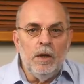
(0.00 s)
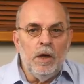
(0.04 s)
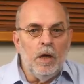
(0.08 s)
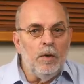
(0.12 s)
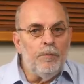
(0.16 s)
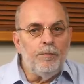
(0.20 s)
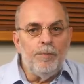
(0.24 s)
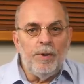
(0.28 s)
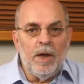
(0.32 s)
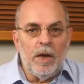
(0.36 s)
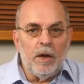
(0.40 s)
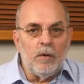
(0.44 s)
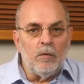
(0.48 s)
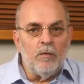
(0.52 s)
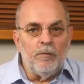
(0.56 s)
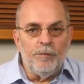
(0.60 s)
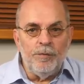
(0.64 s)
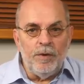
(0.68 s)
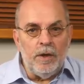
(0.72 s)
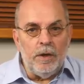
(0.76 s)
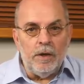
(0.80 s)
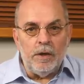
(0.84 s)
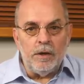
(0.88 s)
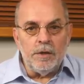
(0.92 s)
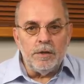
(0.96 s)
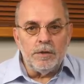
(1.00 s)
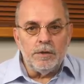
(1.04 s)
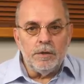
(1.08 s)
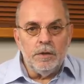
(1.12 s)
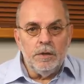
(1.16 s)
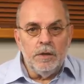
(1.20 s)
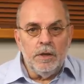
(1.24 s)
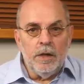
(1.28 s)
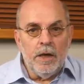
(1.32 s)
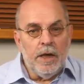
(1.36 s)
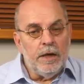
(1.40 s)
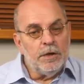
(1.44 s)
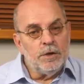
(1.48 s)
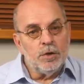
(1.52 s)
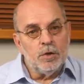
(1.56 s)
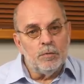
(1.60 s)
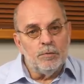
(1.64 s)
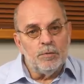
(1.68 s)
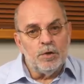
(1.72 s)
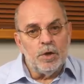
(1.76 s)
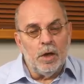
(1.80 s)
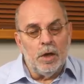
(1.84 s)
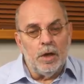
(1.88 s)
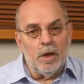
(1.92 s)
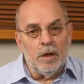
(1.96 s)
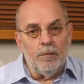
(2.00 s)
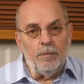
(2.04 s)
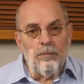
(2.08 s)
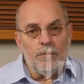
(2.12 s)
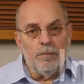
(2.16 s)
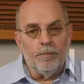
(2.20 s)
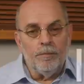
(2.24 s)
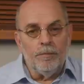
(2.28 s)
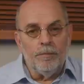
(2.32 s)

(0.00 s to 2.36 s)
a pair of ears and some time.